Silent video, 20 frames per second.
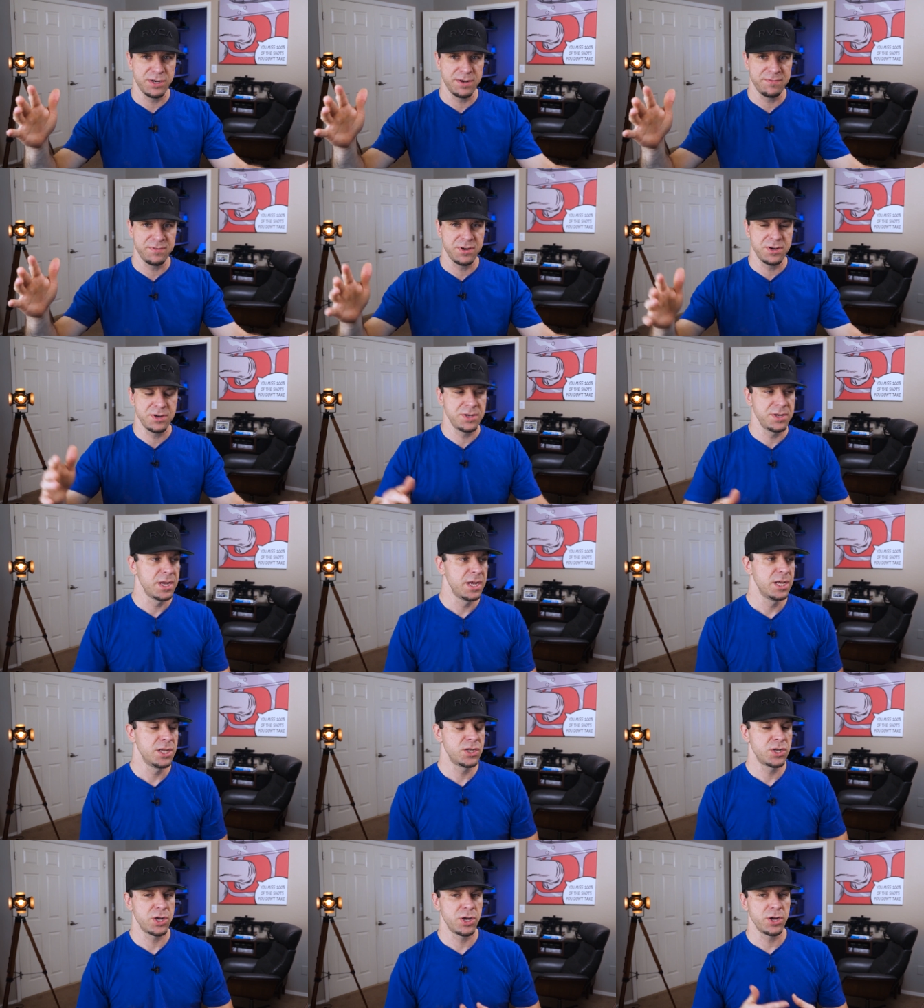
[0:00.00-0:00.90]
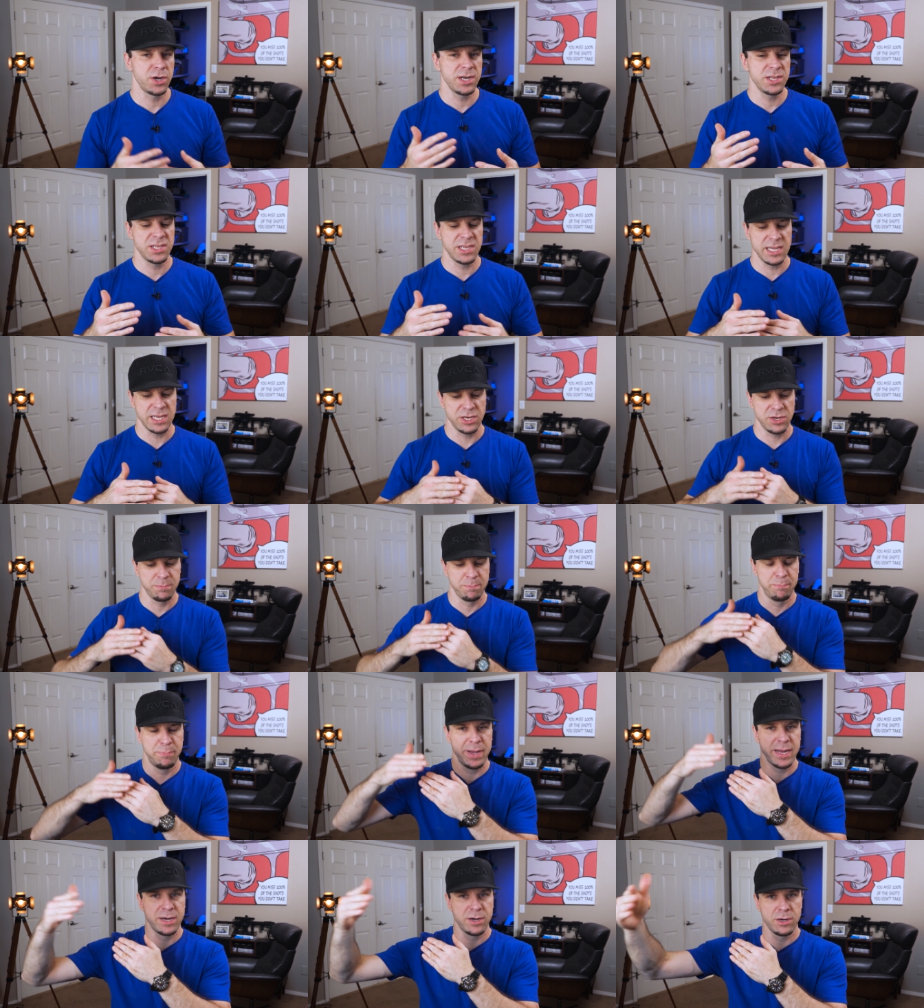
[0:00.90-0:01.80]
shifters. So you're gonna see
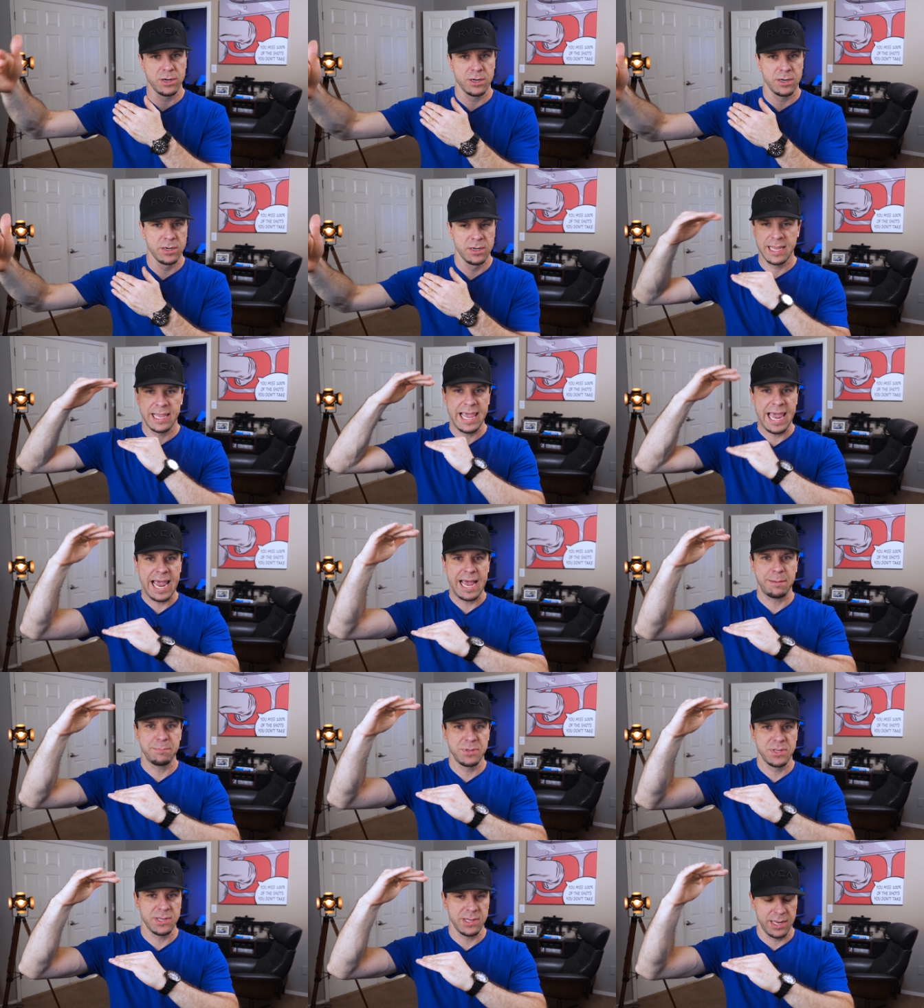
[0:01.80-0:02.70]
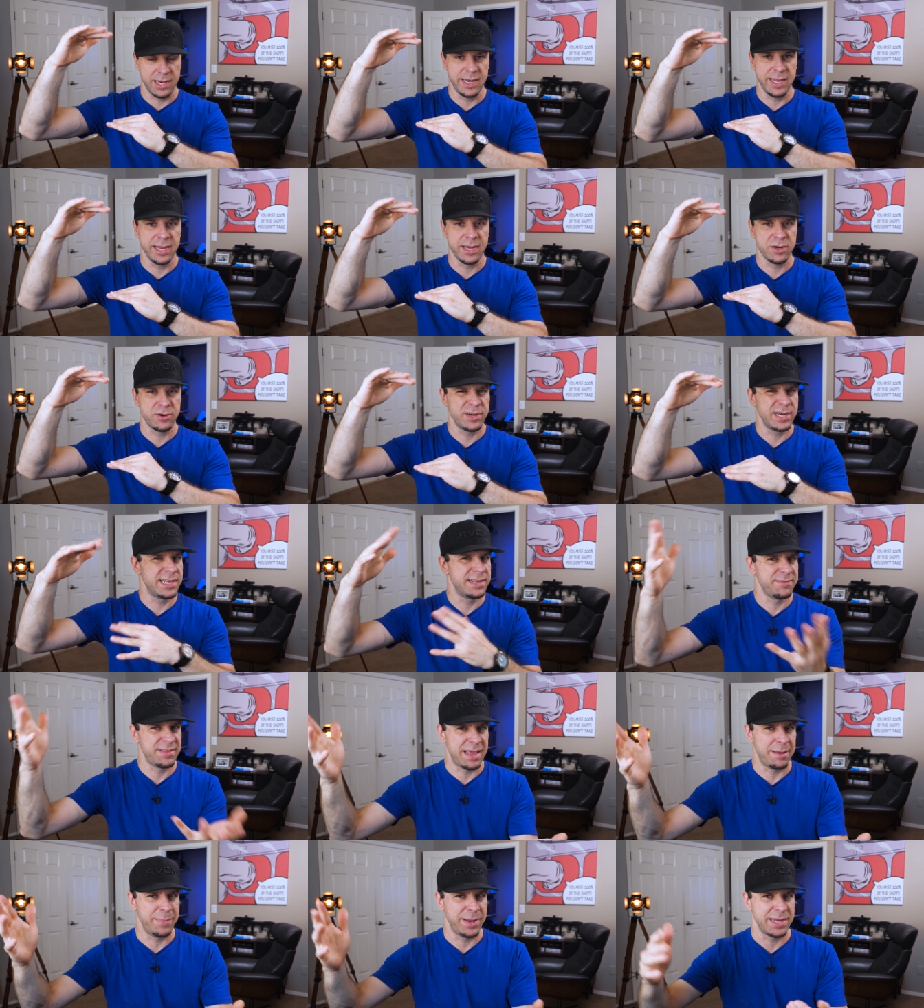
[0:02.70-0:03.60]
bigger gaps in increase,
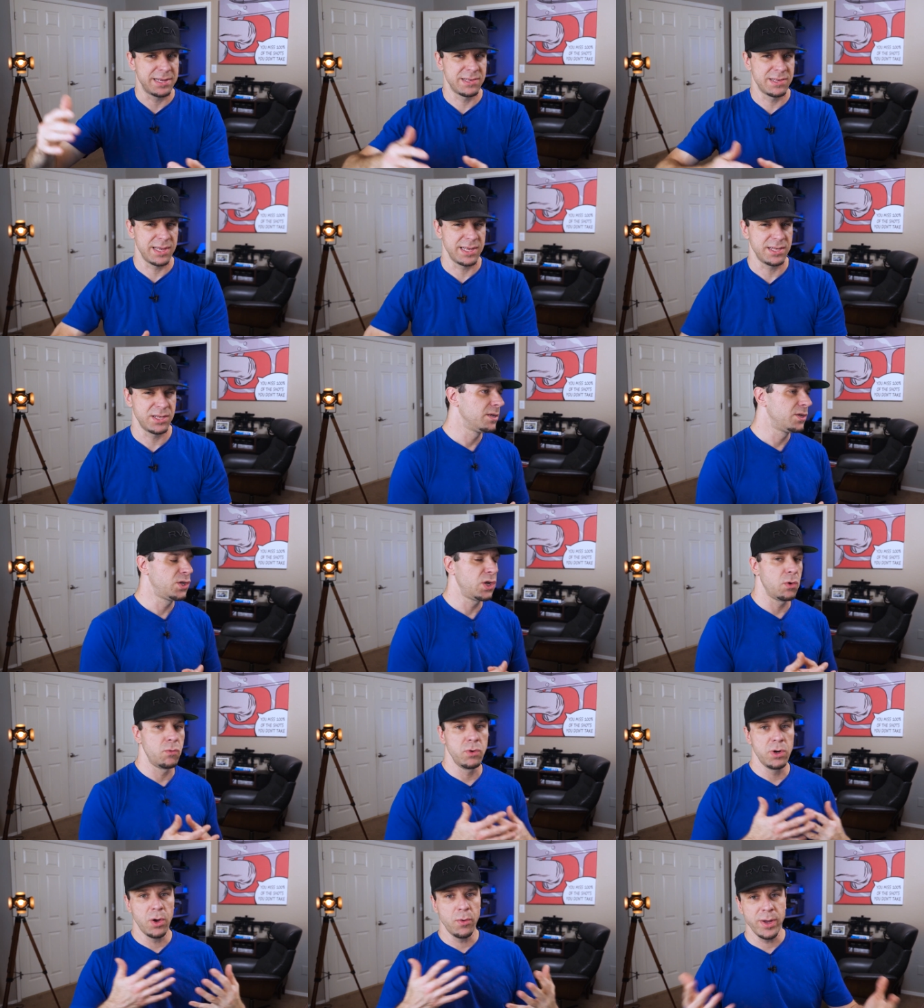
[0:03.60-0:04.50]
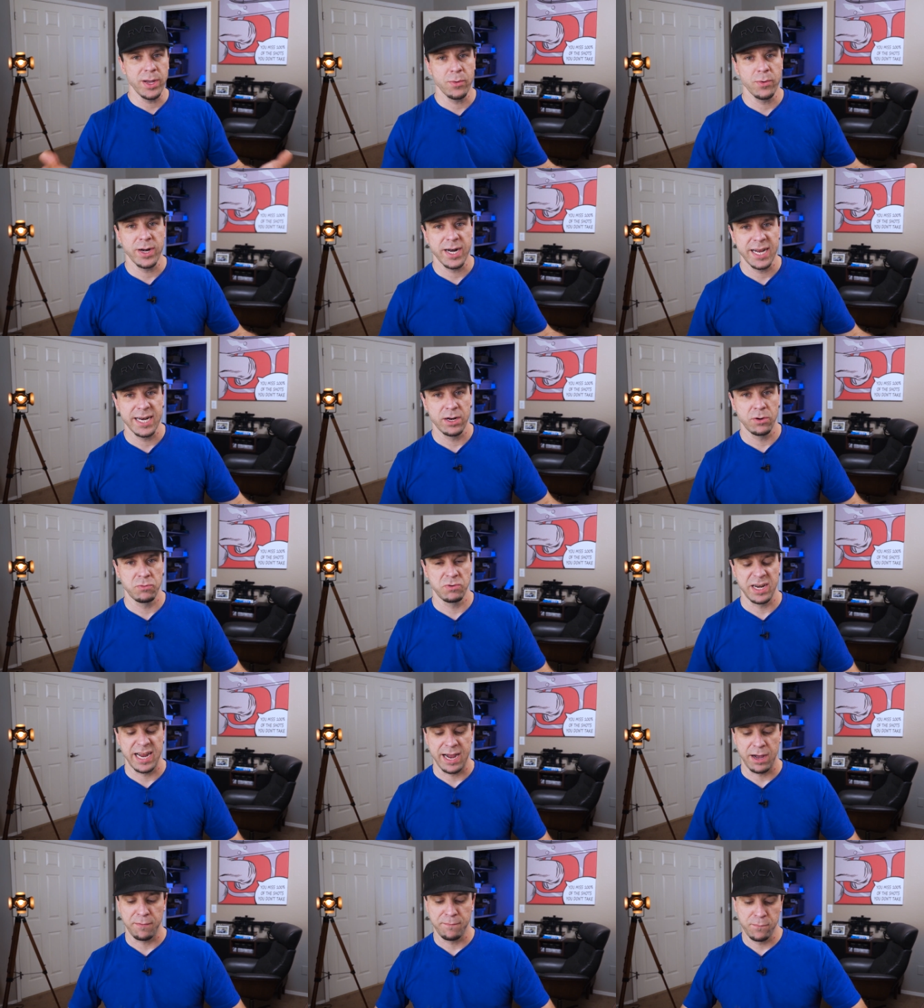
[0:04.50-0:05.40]
if that makes sense. So knowing what I know
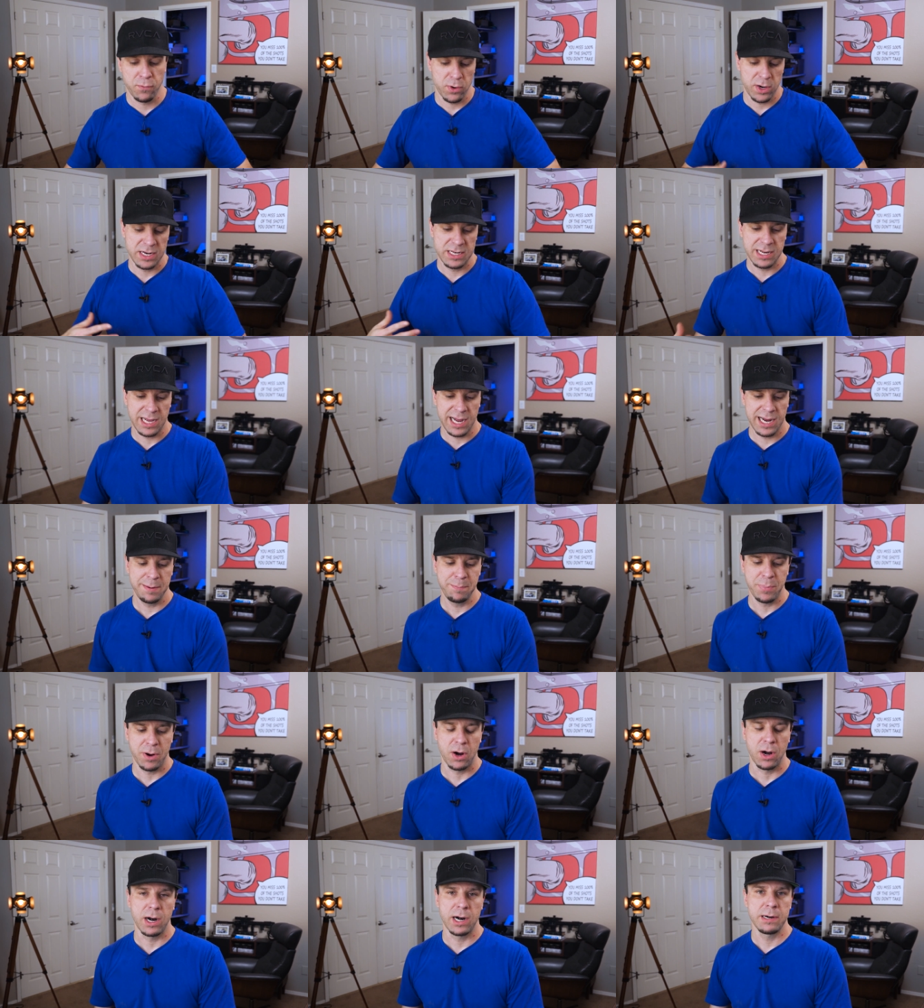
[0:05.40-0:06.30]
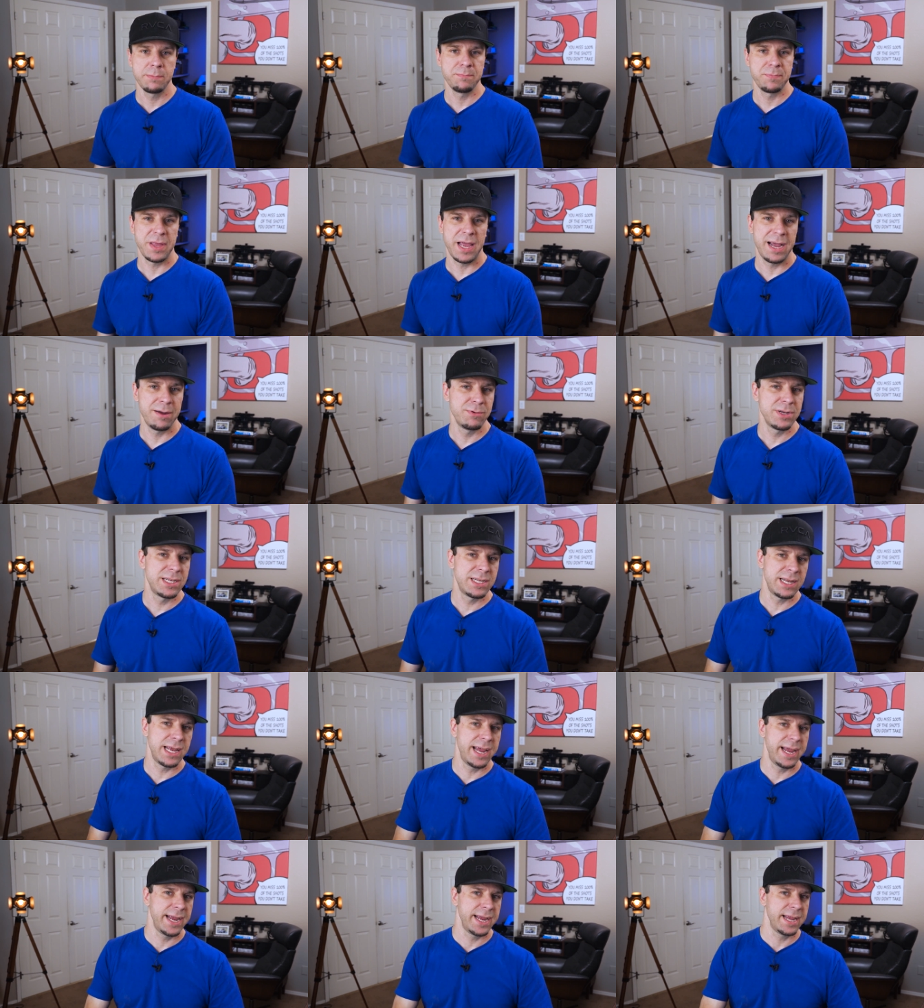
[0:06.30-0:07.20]
now for a Type R, I would
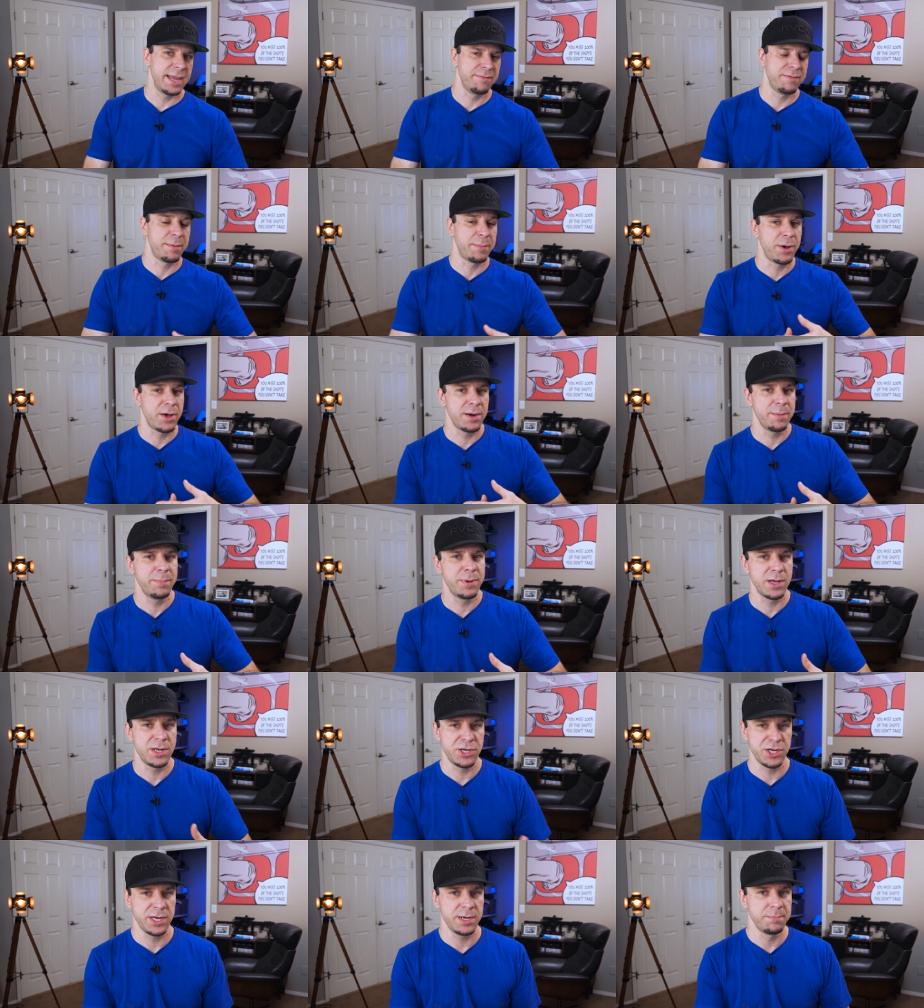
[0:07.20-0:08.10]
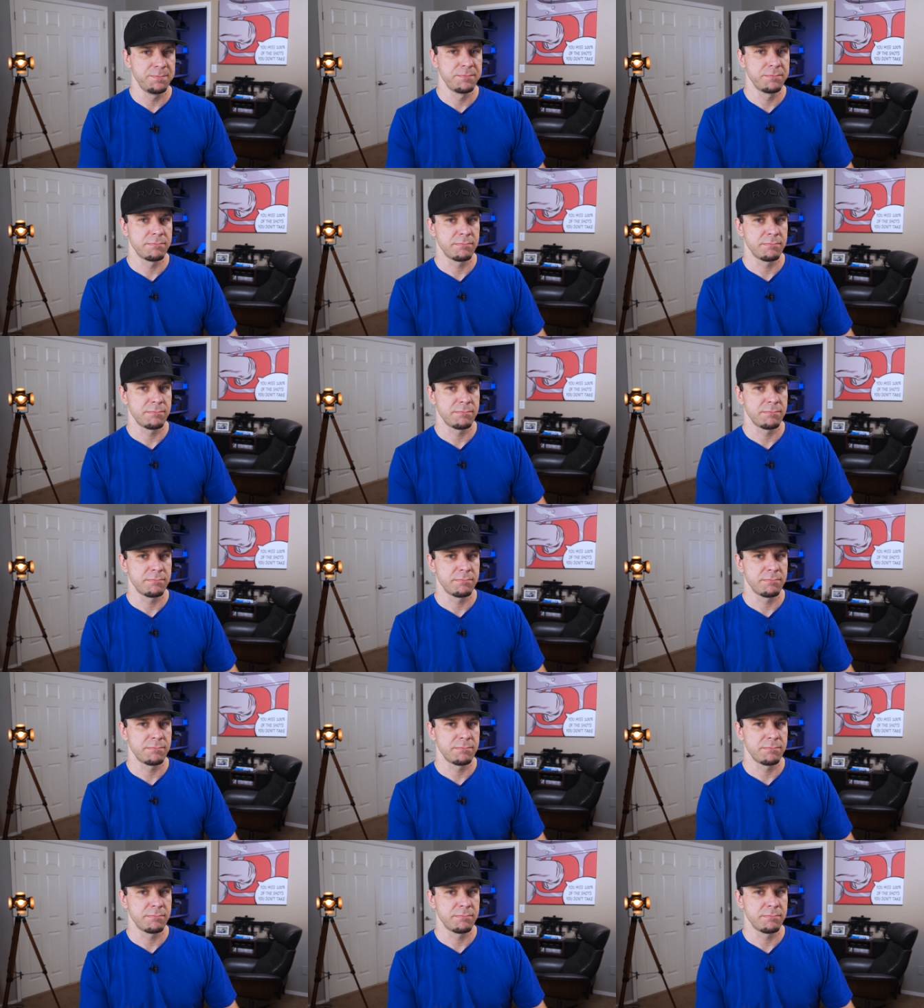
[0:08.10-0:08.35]
say if I'm on a budget,